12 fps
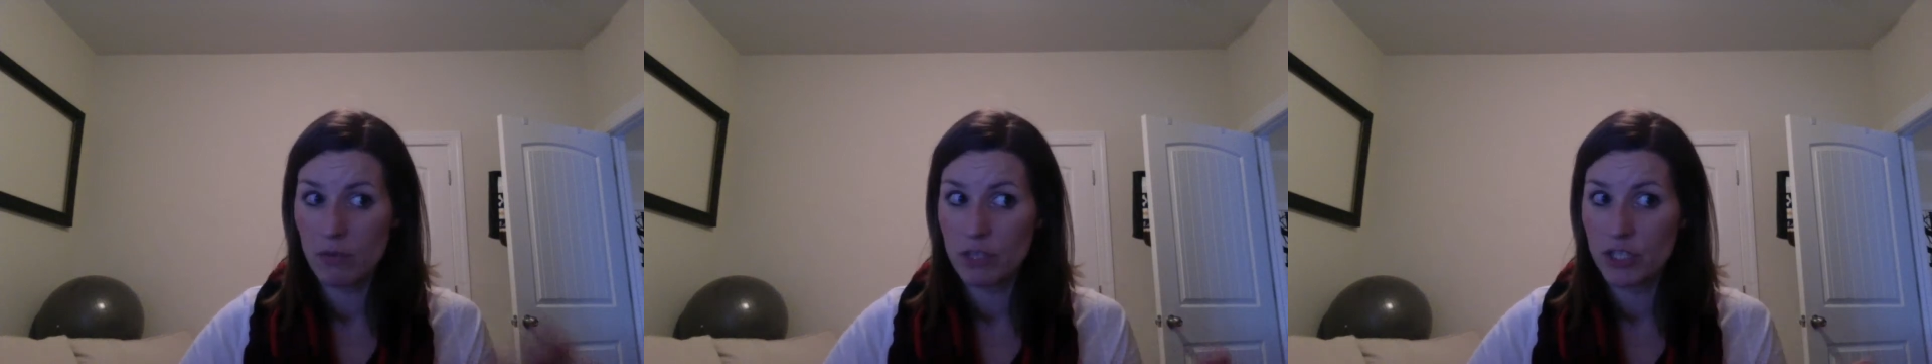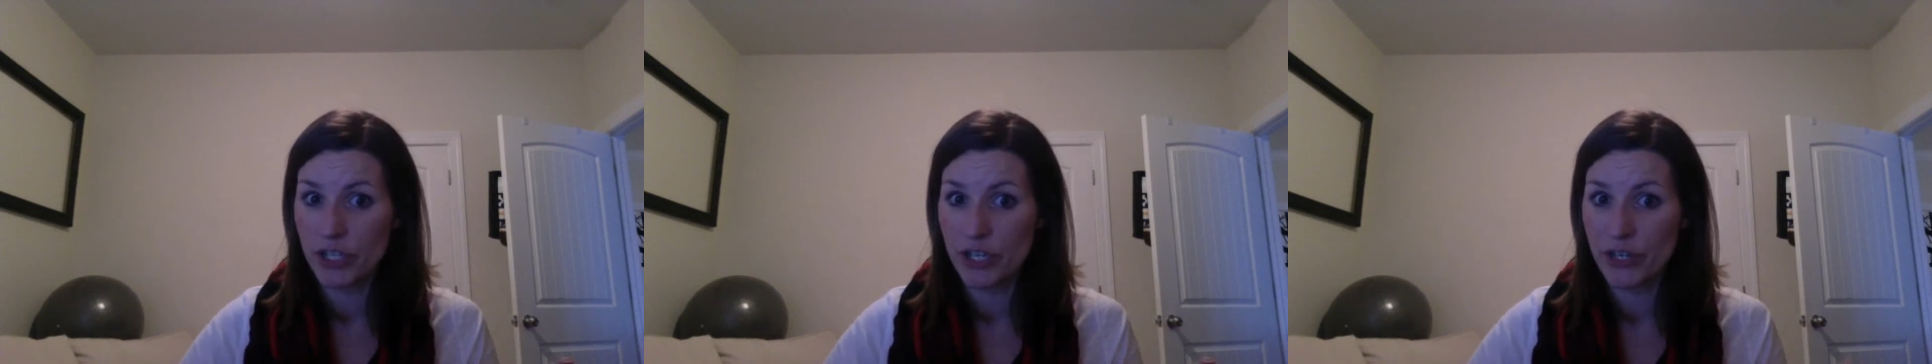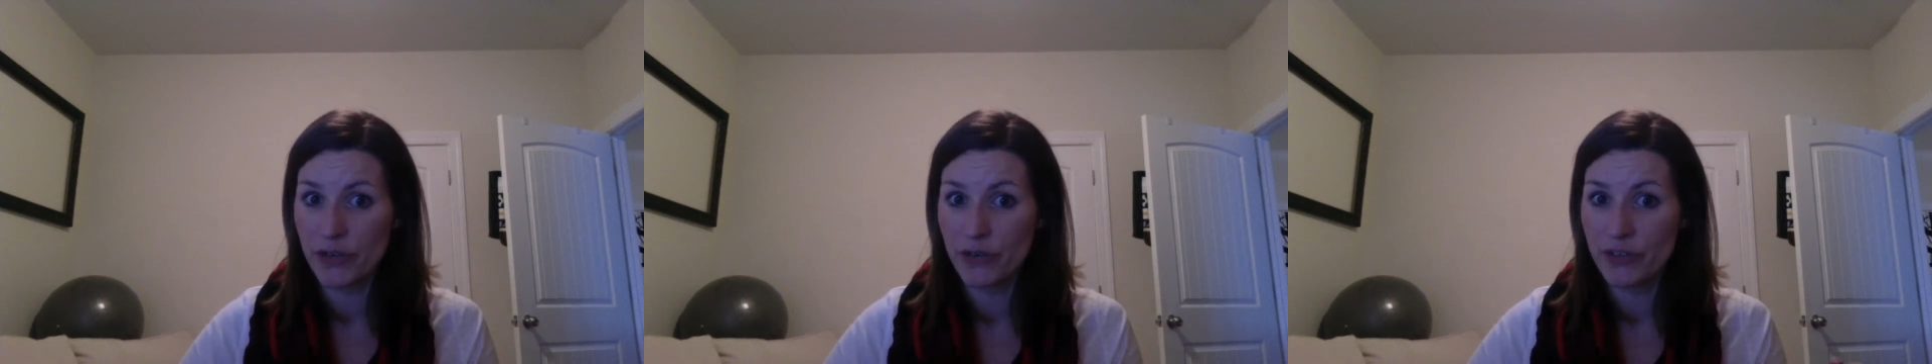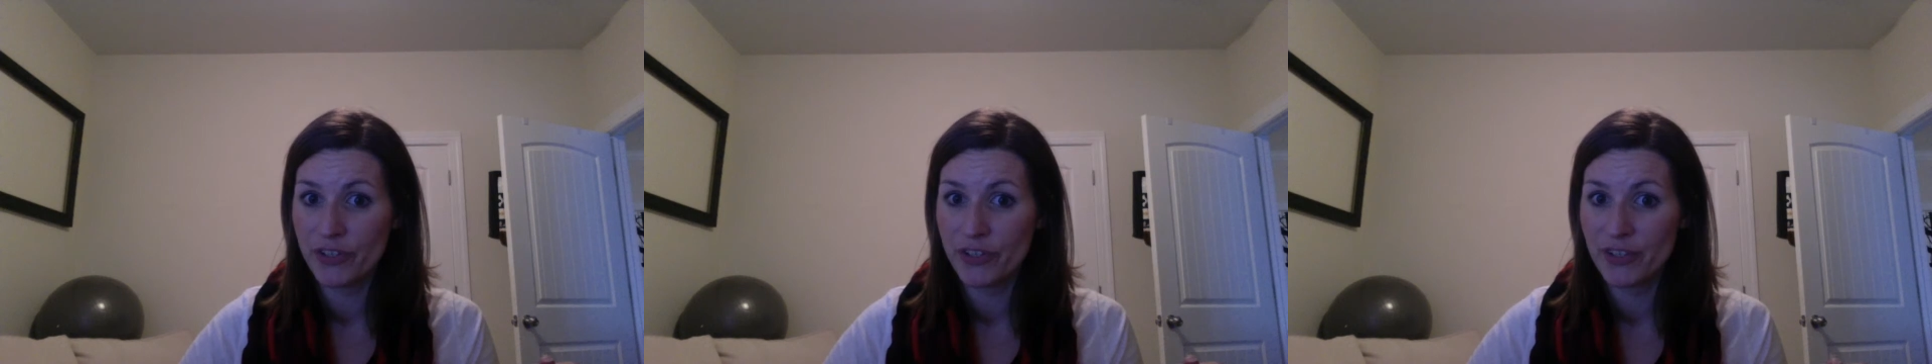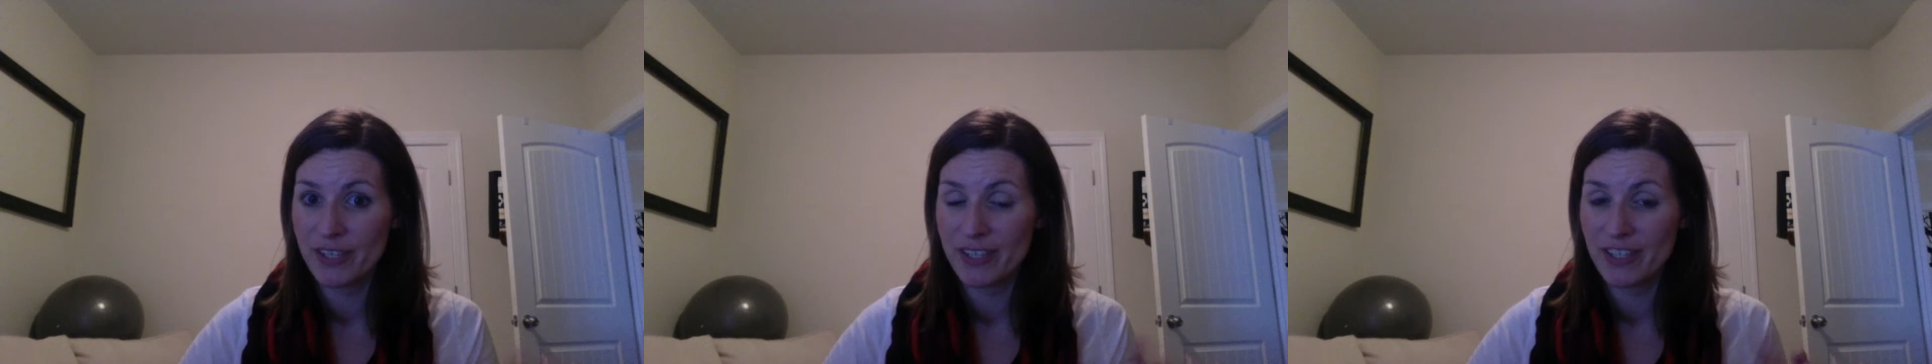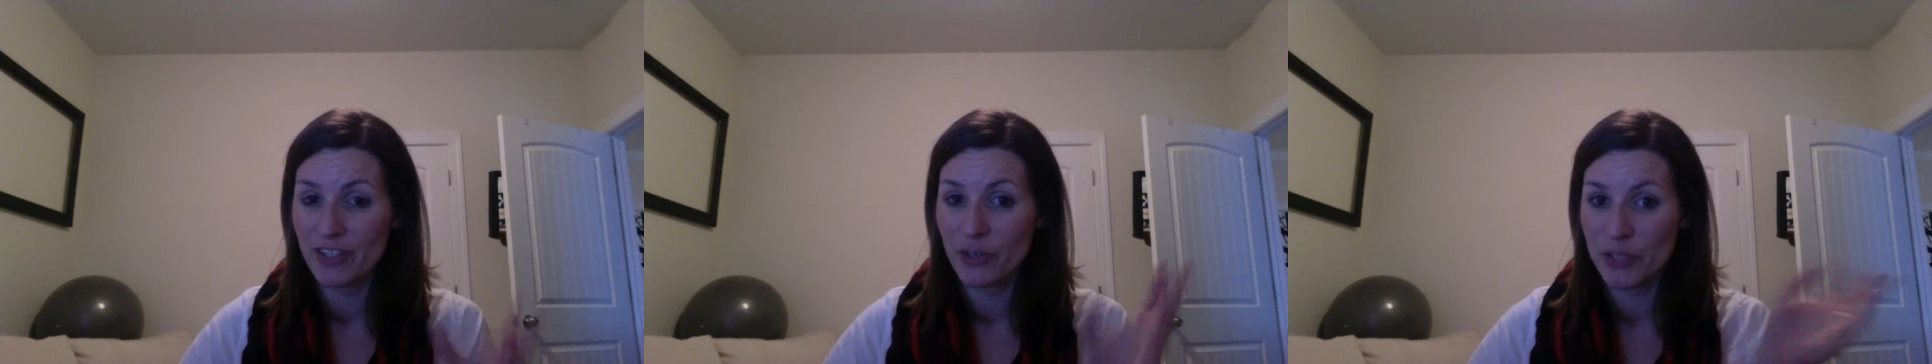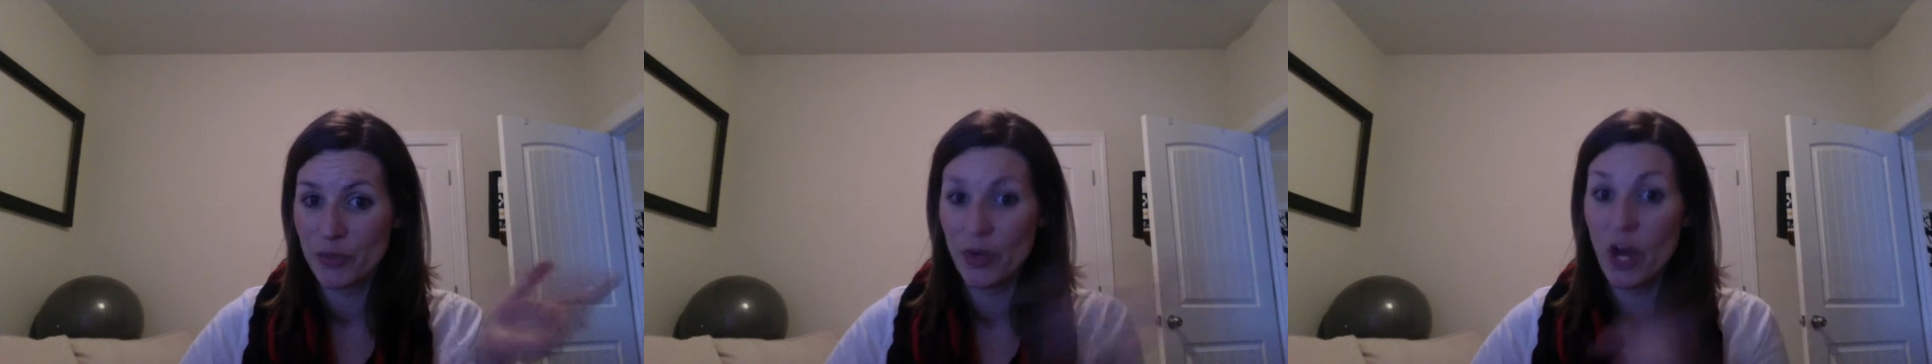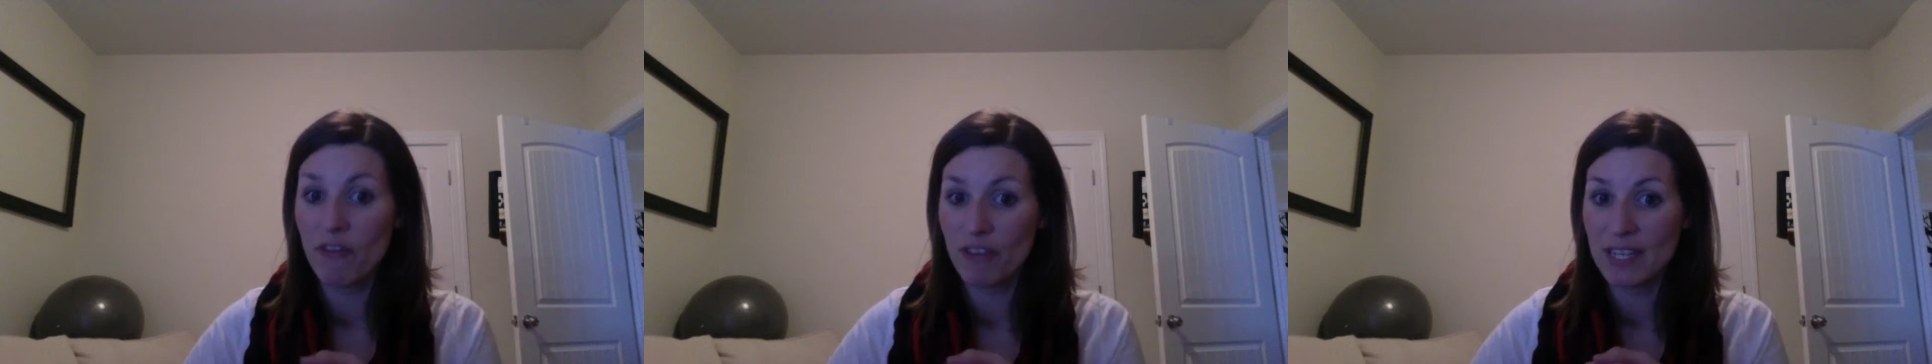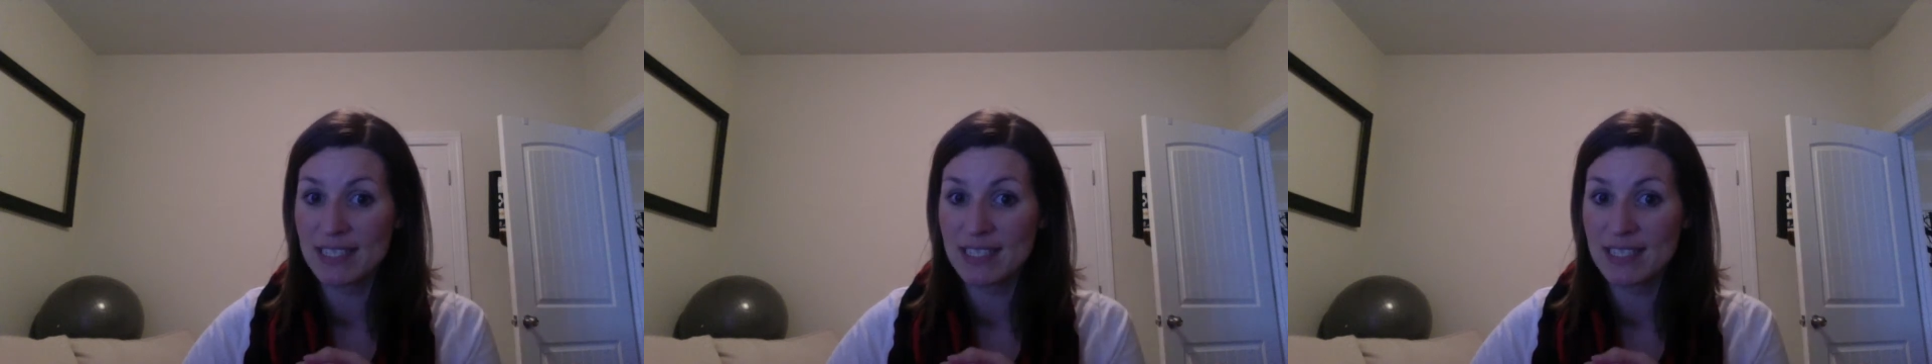which you do, you're going to an office.